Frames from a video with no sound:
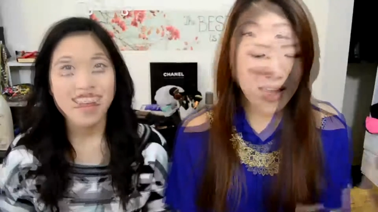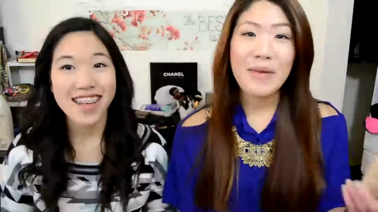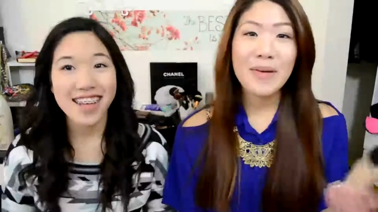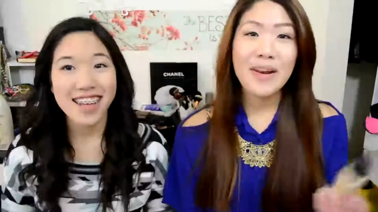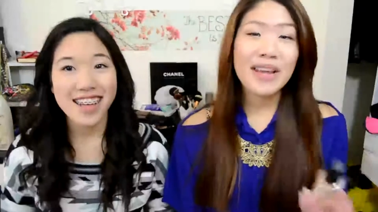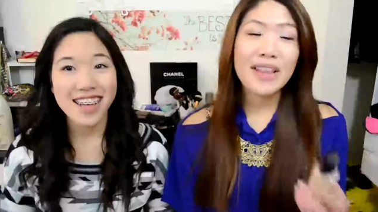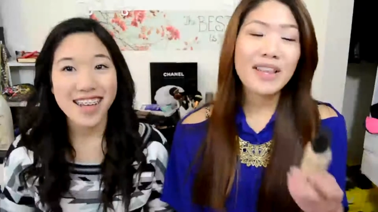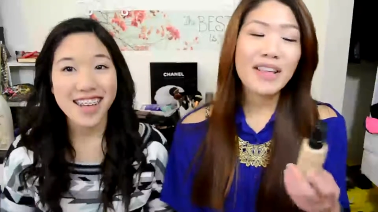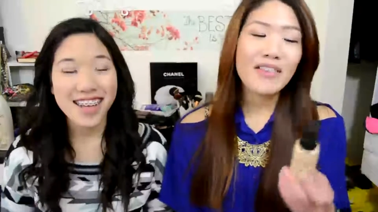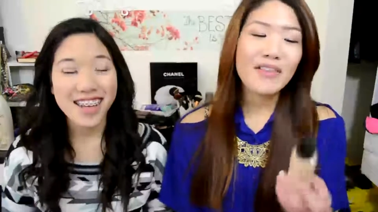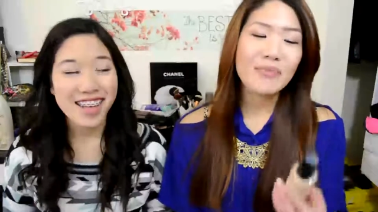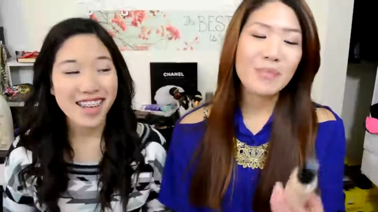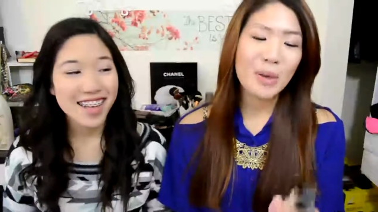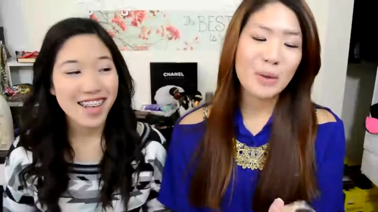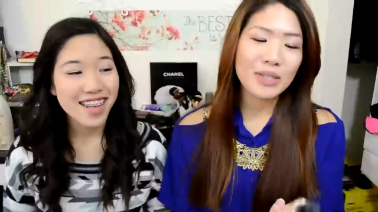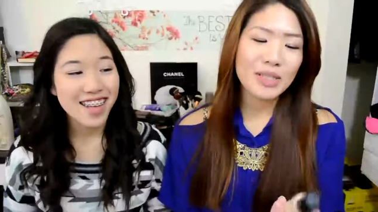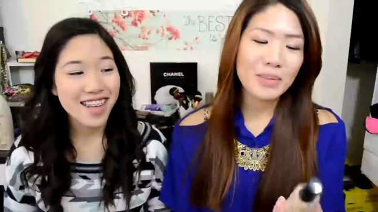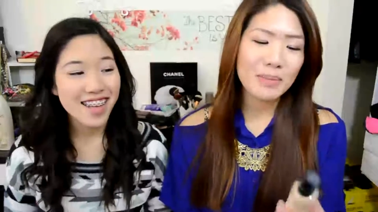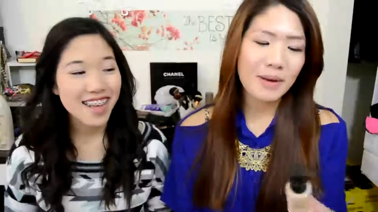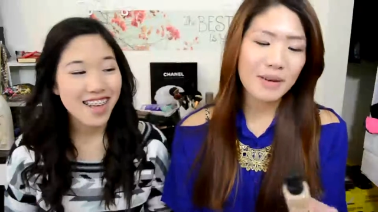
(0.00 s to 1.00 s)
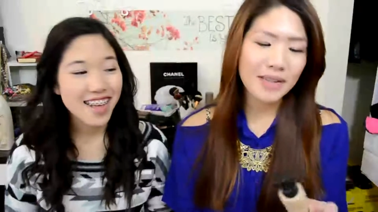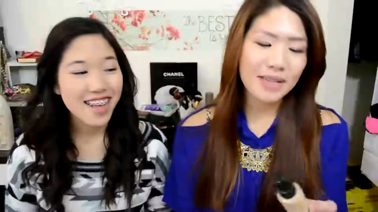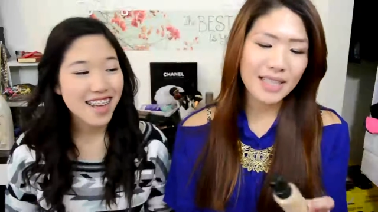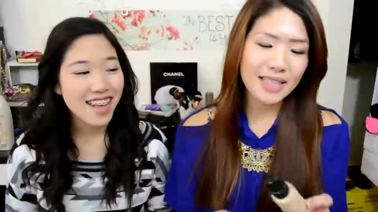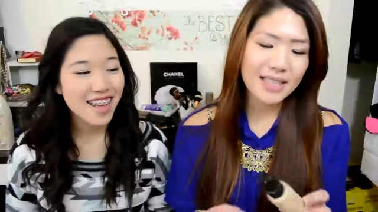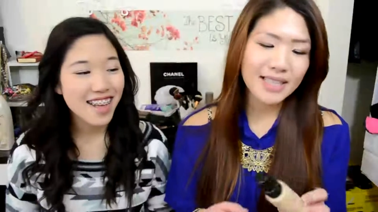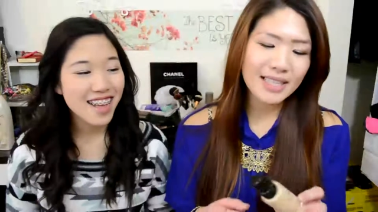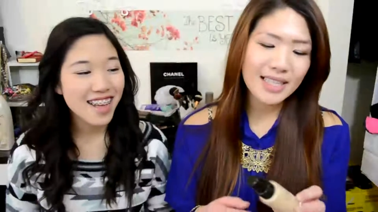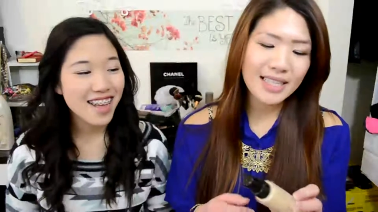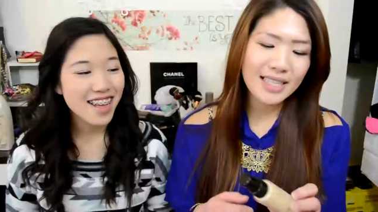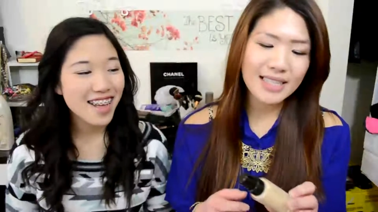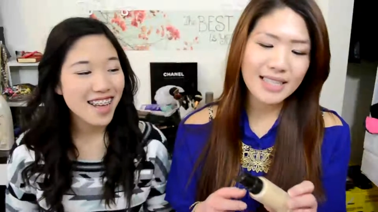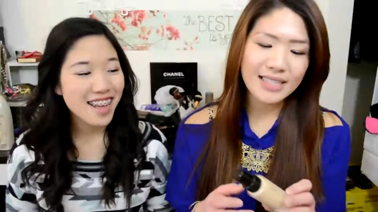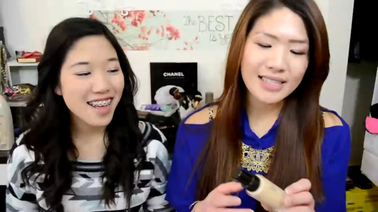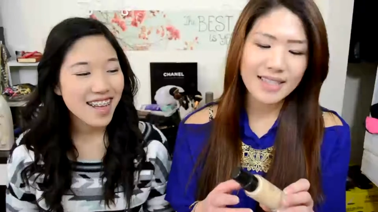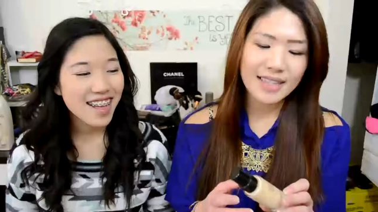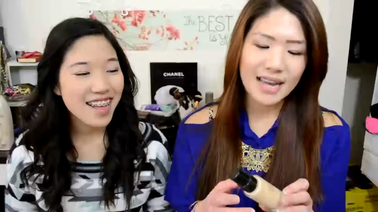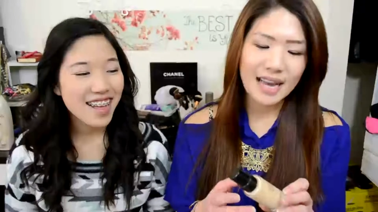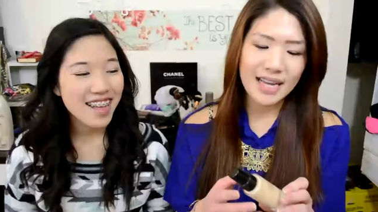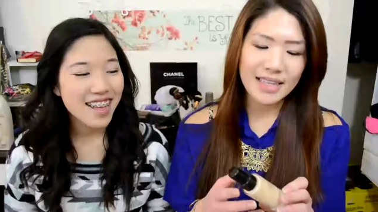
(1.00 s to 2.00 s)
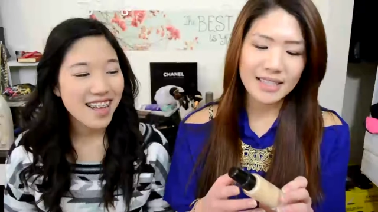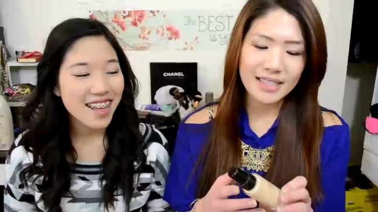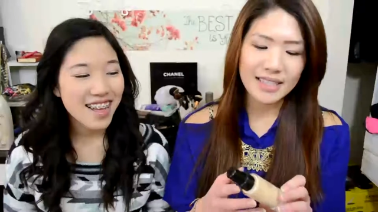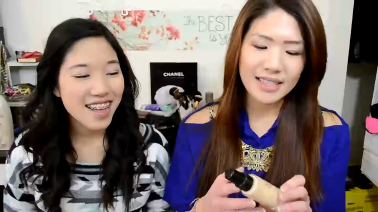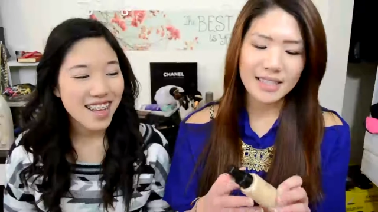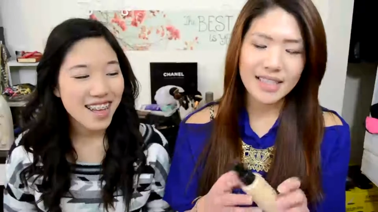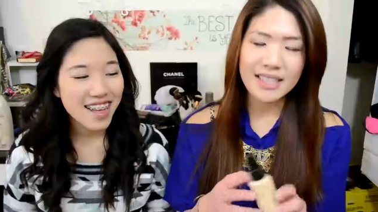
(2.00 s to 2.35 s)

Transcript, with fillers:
Speaker 1: And what I love most about this is that